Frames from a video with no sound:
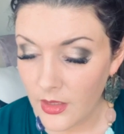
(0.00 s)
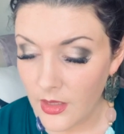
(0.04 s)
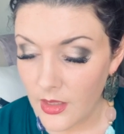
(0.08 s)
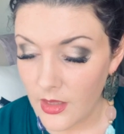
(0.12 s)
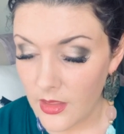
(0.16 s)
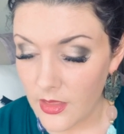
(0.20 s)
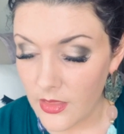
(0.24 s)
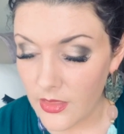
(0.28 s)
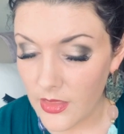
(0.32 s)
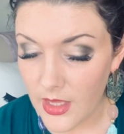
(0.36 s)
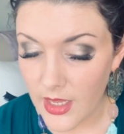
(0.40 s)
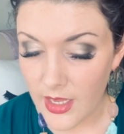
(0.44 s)

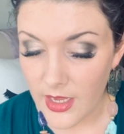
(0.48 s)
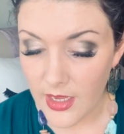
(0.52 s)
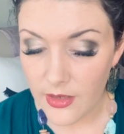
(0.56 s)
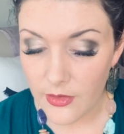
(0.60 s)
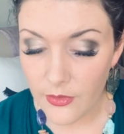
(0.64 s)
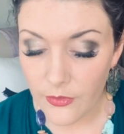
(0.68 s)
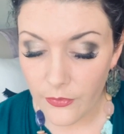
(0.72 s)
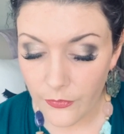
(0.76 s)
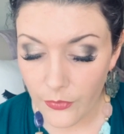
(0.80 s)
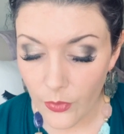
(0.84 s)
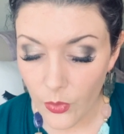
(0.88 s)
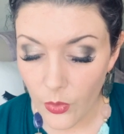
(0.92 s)

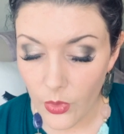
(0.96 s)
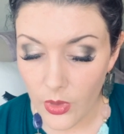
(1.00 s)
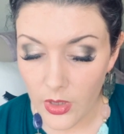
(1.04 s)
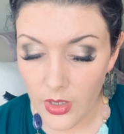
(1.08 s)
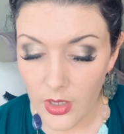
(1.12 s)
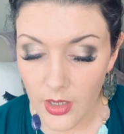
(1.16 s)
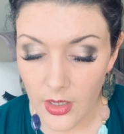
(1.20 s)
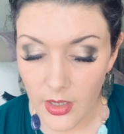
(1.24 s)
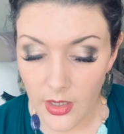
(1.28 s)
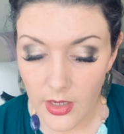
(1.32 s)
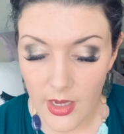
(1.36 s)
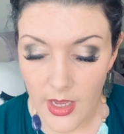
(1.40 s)
Then
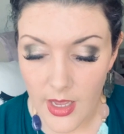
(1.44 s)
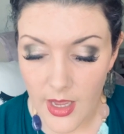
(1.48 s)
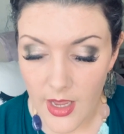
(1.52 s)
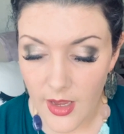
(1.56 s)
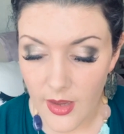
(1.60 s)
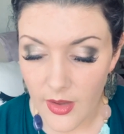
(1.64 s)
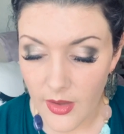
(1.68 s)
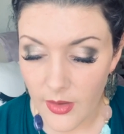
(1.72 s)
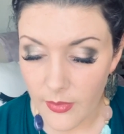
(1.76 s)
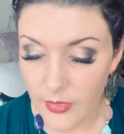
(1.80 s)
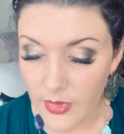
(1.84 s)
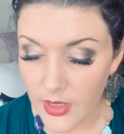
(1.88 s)
for
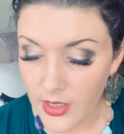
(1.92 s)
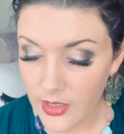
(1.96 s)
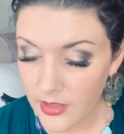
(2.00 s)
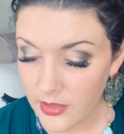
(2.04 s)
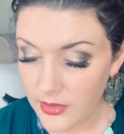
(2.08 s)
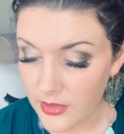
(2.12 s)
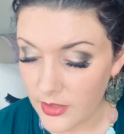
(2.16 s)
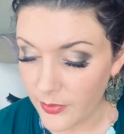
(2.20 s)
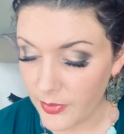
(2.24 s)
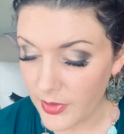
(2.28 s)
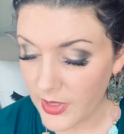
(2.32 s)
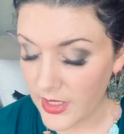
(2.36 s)

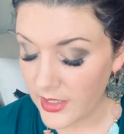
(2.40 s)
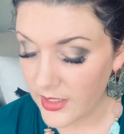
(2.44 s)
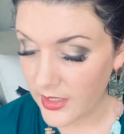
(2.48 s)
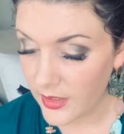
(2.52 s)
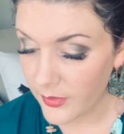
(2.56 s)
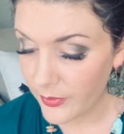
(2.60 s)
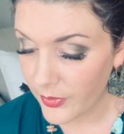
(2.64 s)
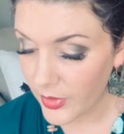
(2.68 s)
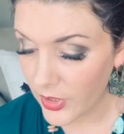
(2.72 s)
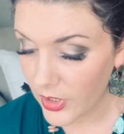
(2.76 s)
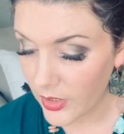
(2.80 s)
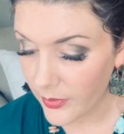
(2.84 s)
the pink
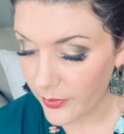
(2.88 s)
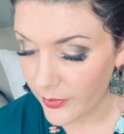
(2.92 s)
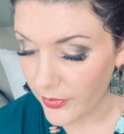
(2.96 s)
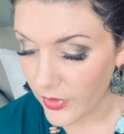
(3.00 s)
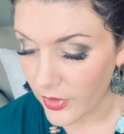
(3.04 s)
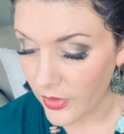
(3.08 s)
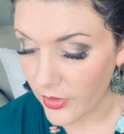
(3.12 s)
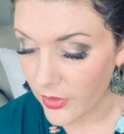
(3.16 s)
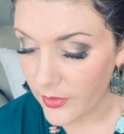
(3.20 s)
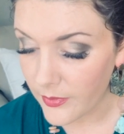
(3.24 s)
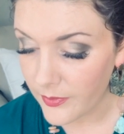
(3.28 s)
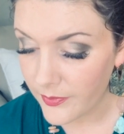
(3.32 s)
and
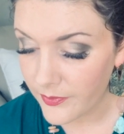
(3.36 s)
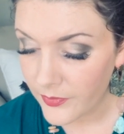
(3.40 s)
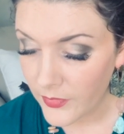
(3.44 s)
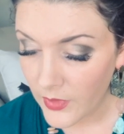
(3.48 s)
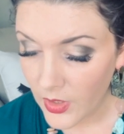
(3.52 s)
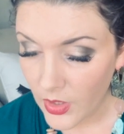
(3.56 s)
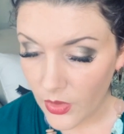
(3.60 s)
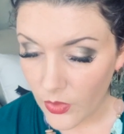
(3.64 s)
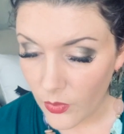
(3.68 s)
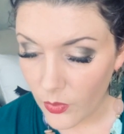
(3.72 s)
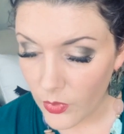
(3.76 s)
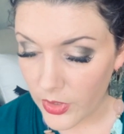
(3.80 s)
purple,
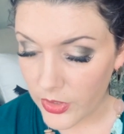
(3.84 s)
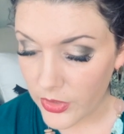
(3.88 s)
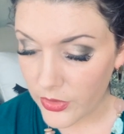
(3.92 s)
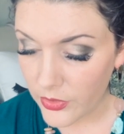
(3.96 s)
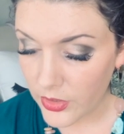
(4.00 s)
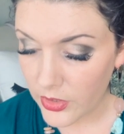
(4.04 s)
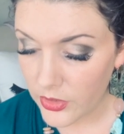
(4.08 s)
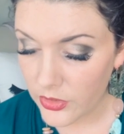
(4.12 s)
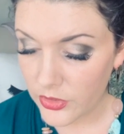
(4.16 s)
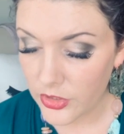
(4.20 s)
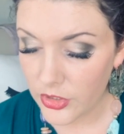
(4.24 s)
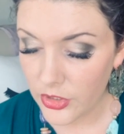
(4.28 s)
what you
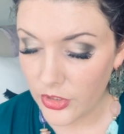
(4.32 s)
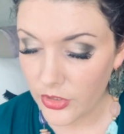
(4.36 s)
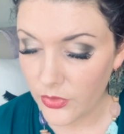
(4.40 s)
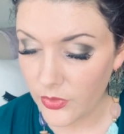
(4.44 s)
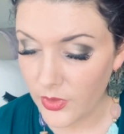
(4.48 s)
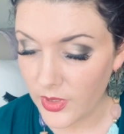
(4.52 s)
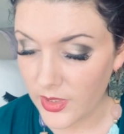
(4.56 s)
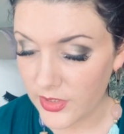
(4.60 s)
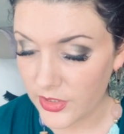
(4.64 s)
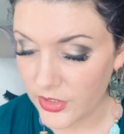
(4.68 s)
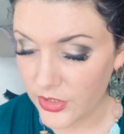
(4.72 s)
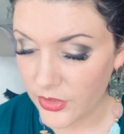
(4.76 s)
could do
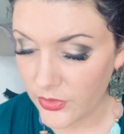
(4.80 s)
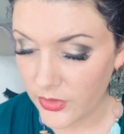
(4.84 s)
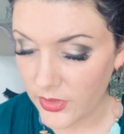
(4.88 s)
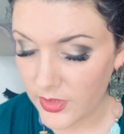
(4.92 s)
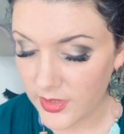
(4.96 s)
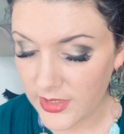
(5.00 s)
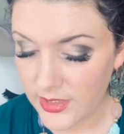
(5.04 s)
is you could